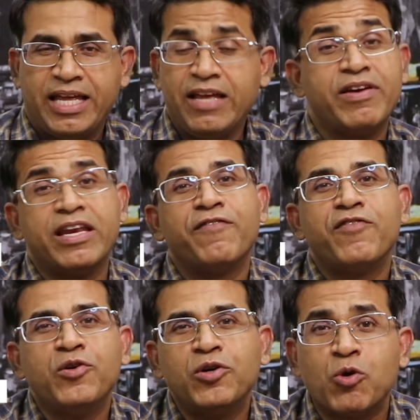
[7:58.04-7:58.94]
Even if
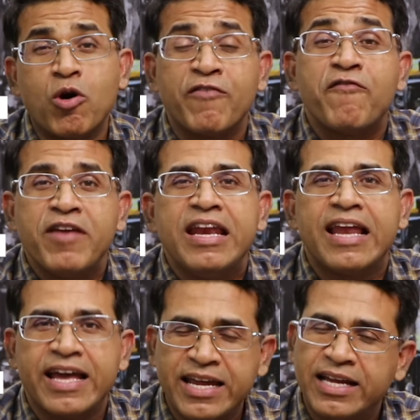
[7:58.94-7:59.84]
you don't feel
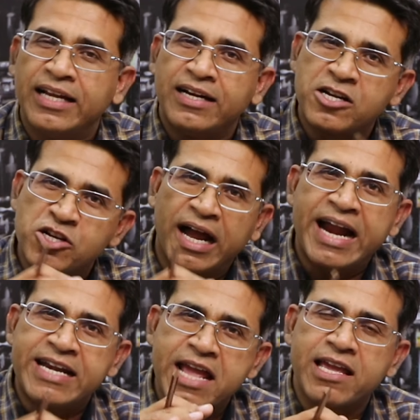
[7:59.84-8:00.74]
like,
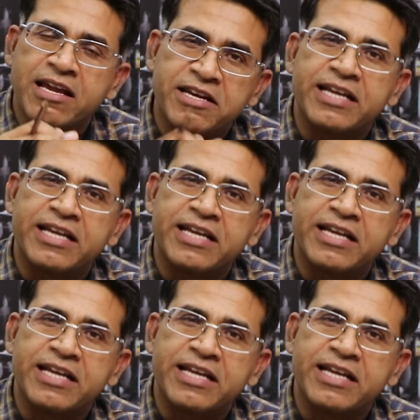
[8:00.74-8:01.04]
try taking